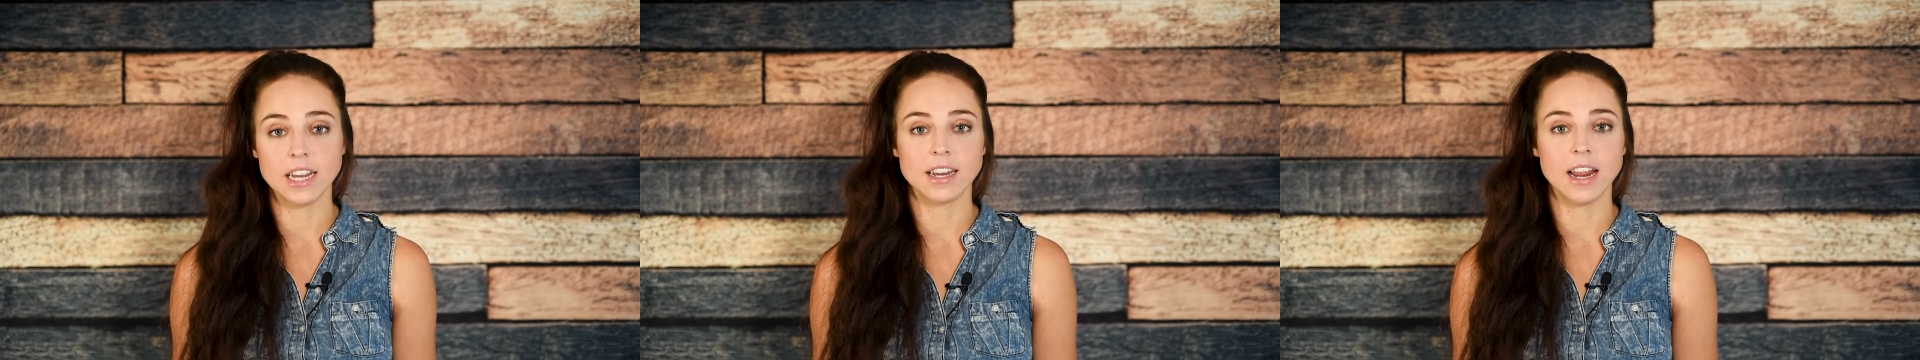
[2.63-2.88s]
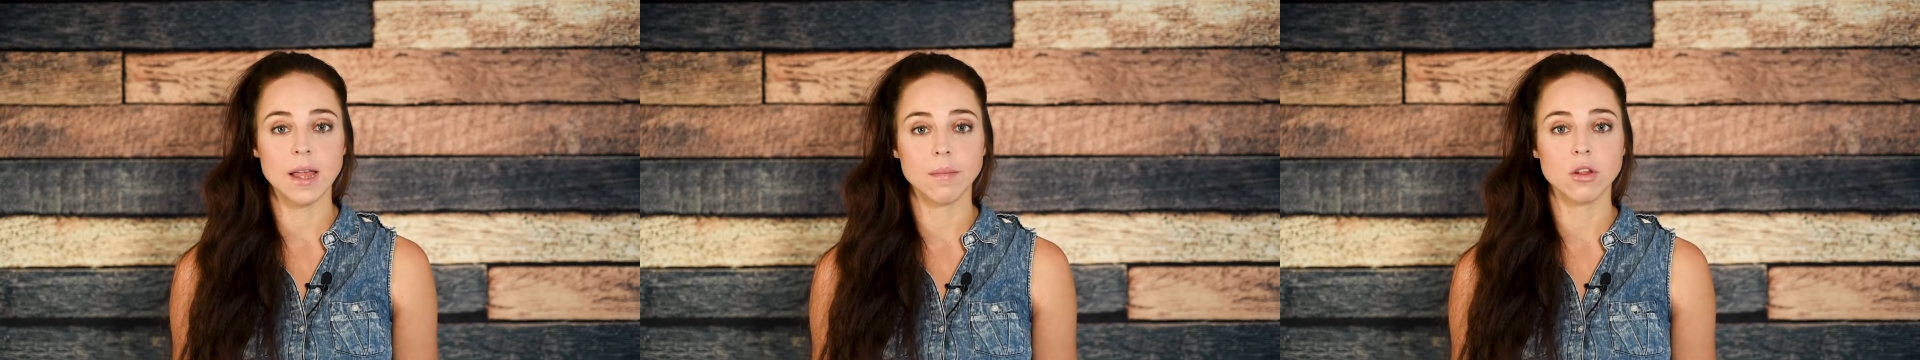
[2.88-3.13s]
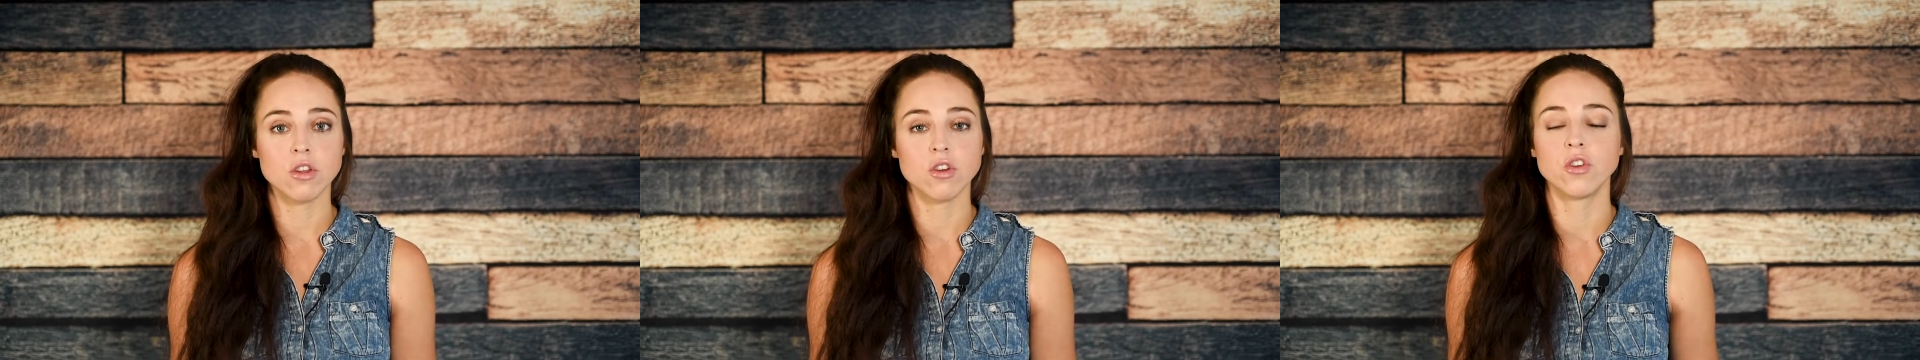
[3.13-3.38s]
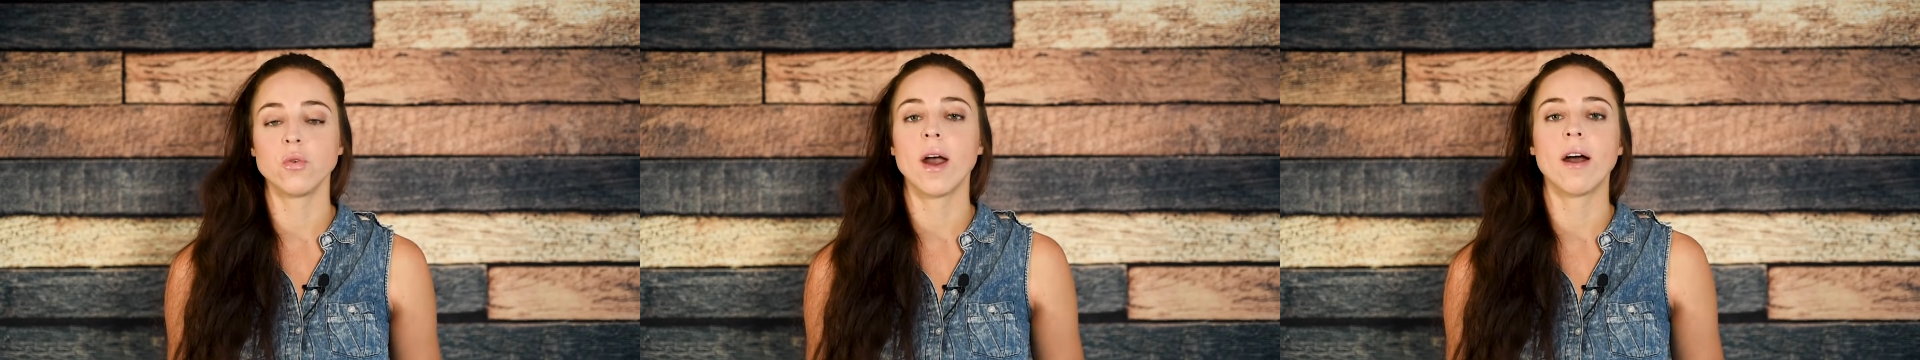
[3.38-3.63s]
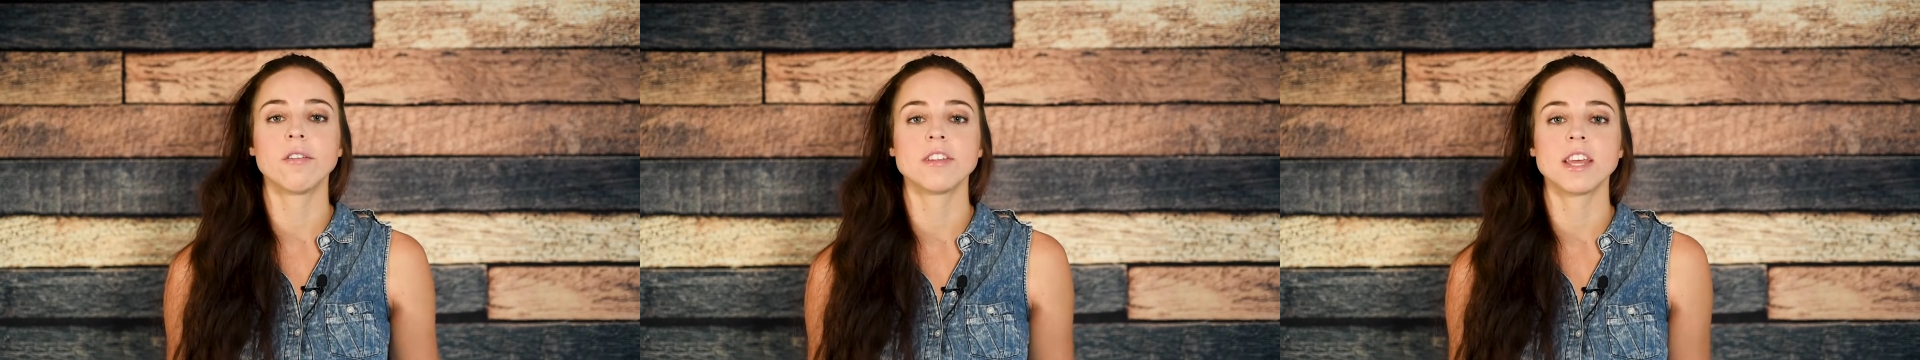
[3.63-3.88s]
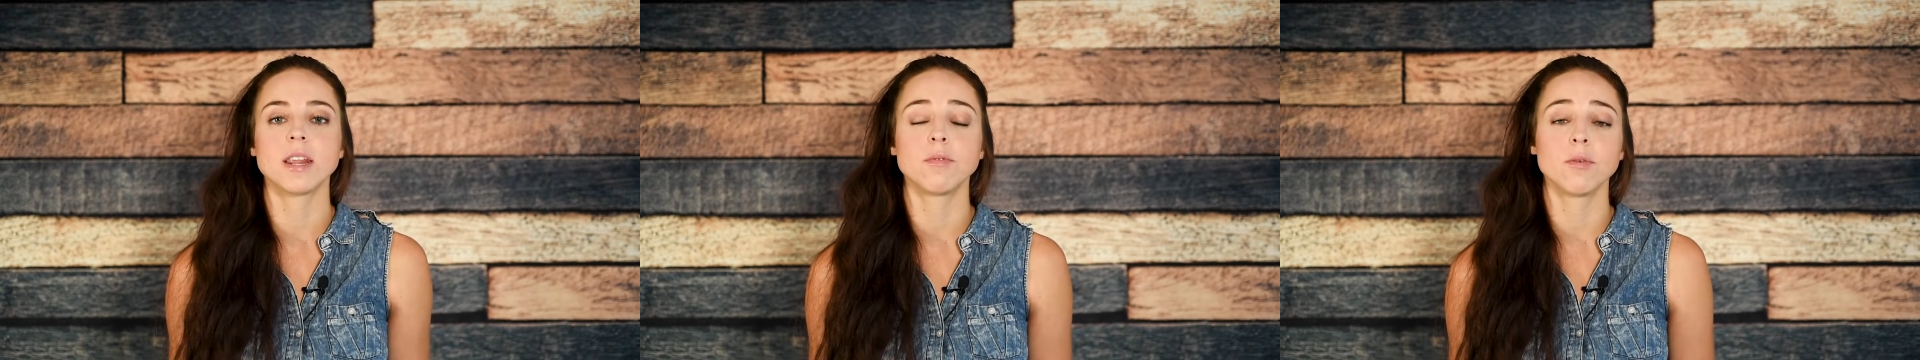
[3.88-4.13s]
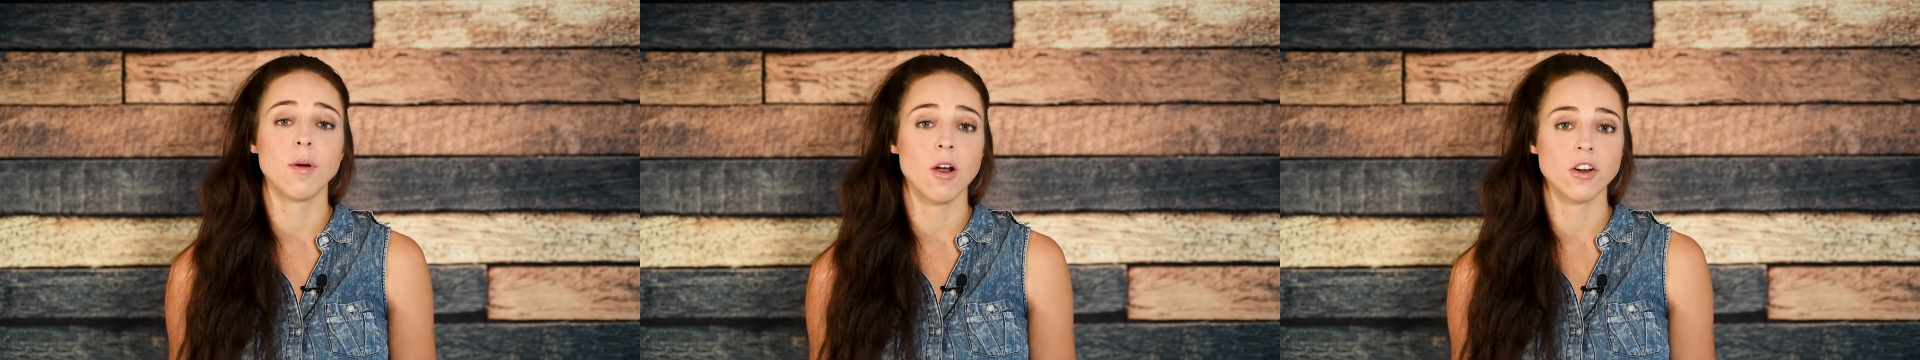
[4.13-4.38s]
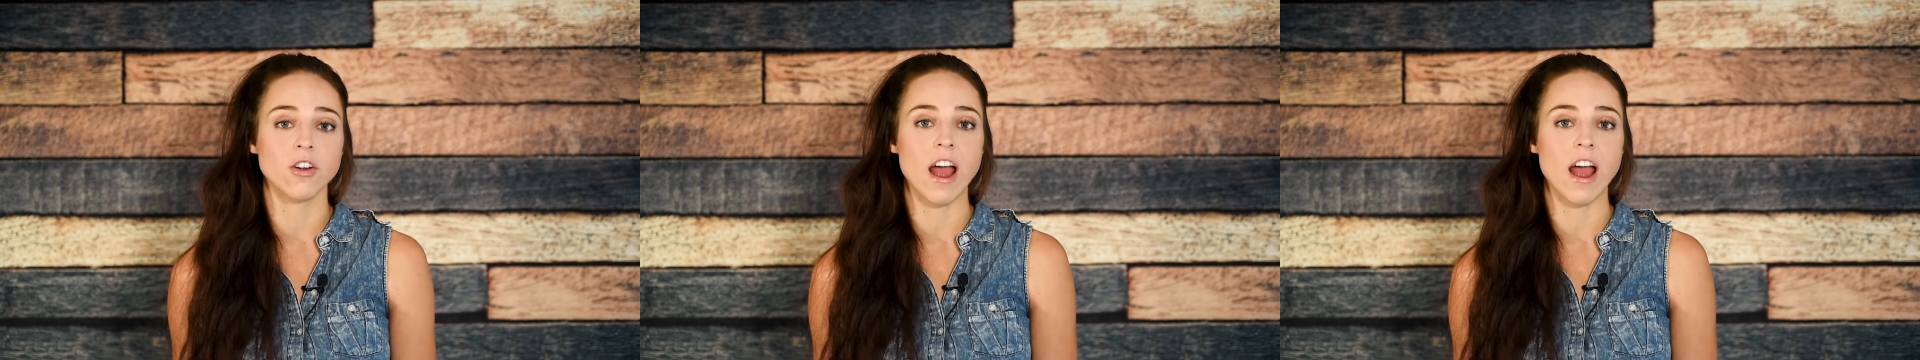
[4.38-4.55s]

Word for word: and today I'm going to show you how to set up your partner